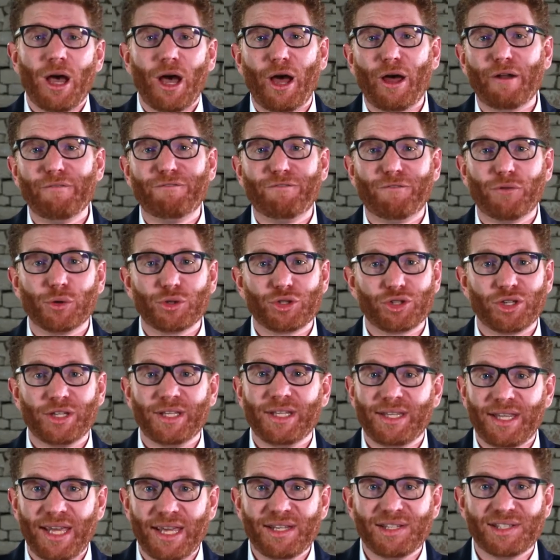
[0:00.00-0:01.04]

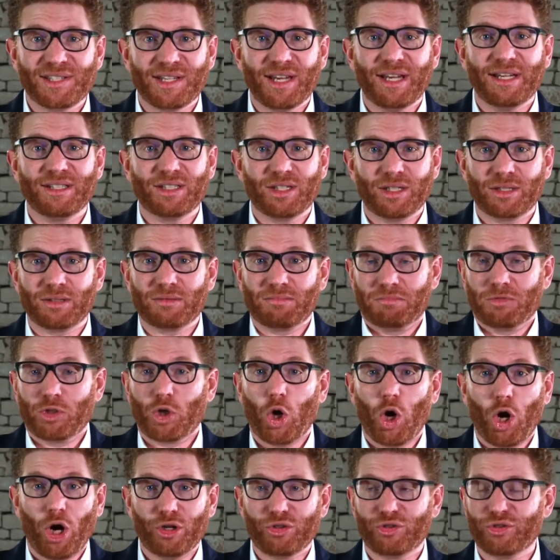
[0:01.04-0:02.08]
unfortunately they signed
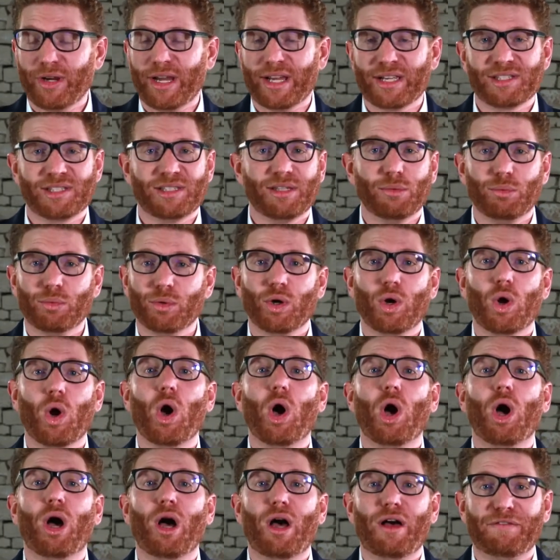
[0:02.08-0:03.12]
contracts that were
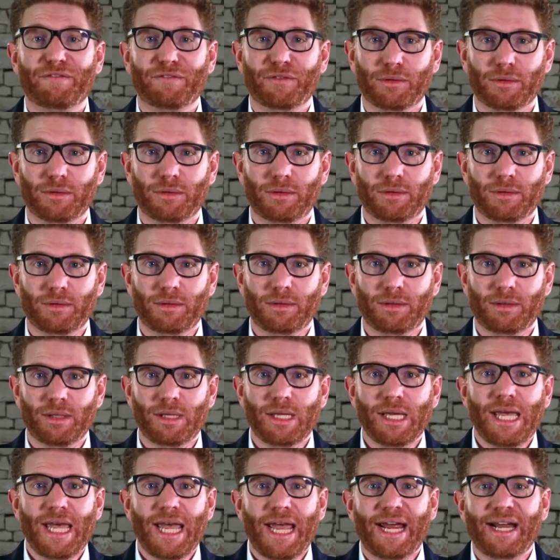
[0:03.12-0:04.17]
awful.
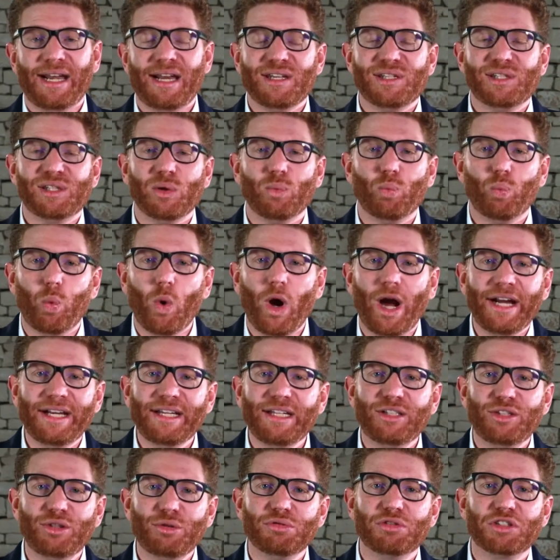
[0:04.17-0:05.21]
And I said, why
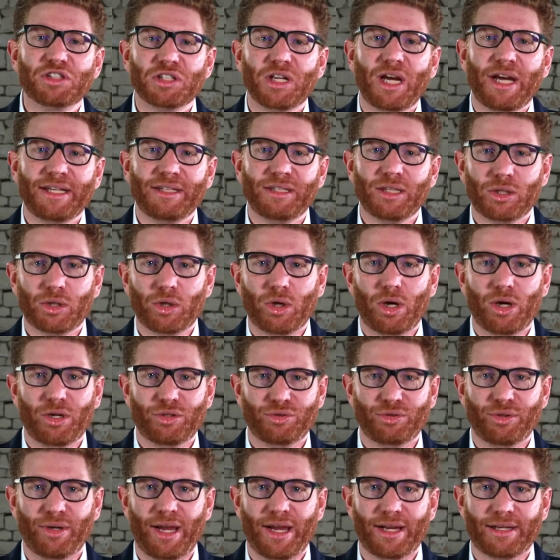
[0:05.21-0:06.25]
did you sign the
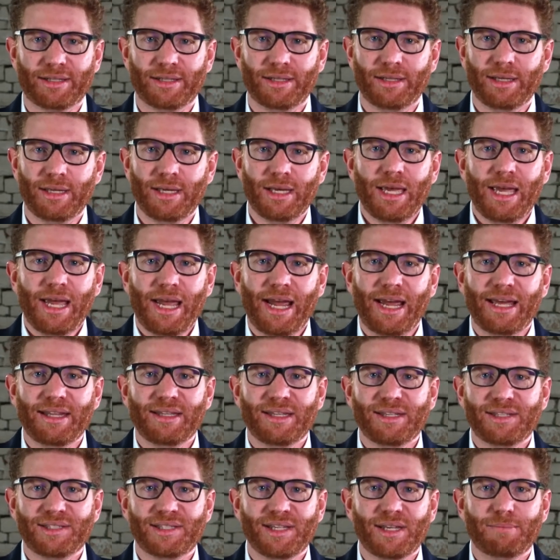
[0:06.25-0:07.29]
contract? And
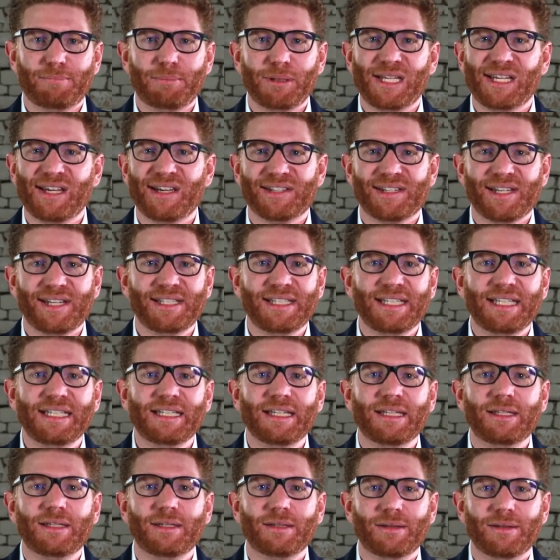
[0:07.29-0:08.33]
they said, because I
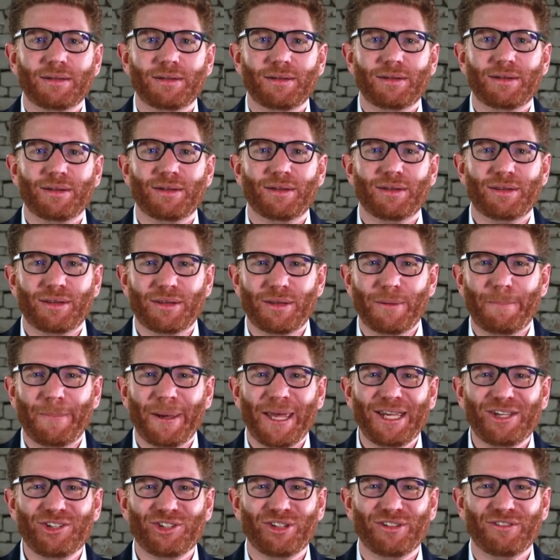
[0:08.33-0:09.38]
needed the
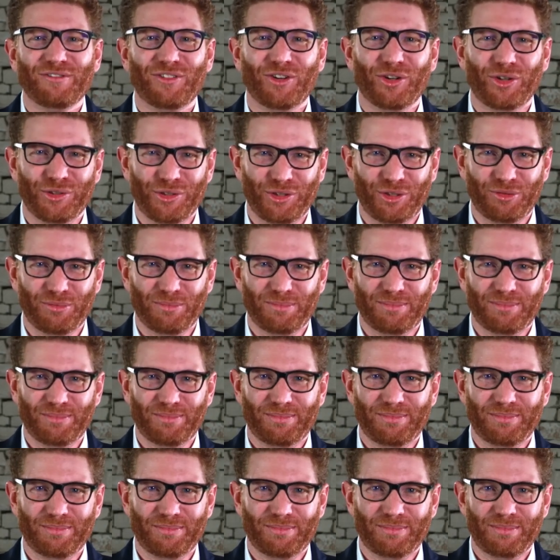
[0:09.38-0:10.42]
patient volume.
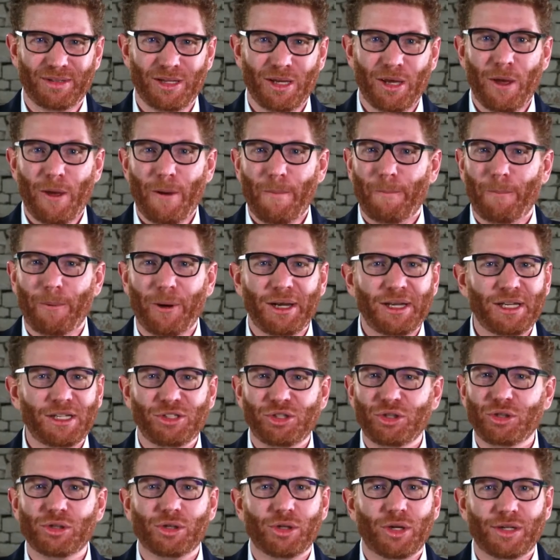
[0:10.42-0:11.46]

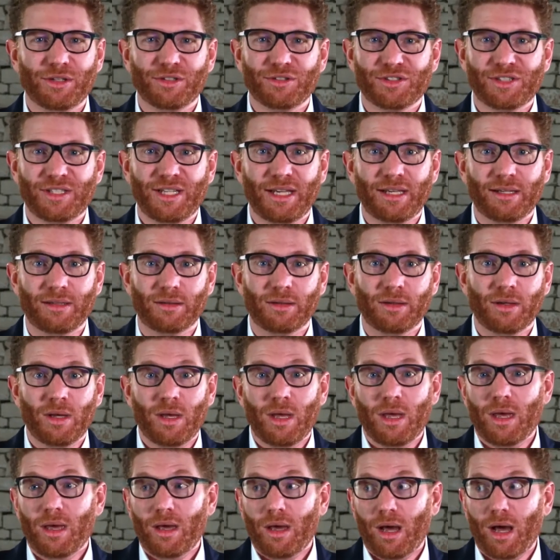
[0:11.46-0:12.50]
Brandon, you don't understand.
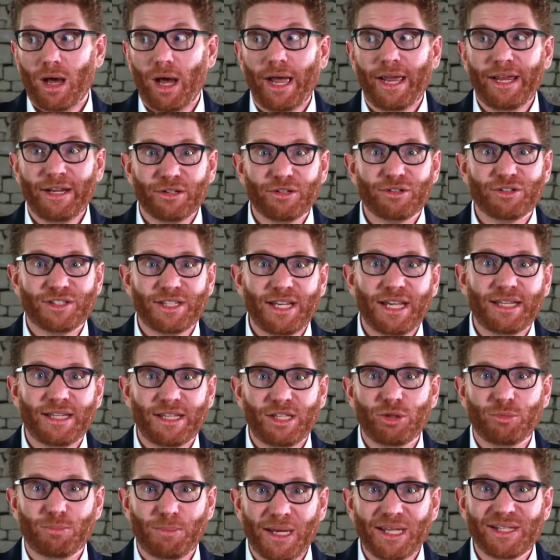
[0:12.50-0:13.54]
I understand
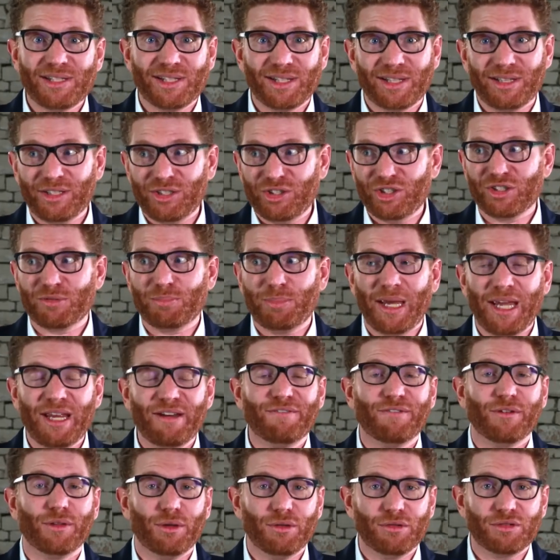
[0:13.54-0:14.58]
that you basically just paid
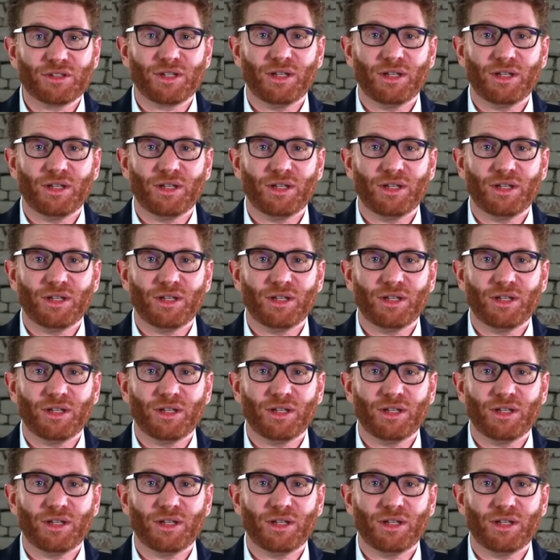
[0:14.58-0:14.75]
for those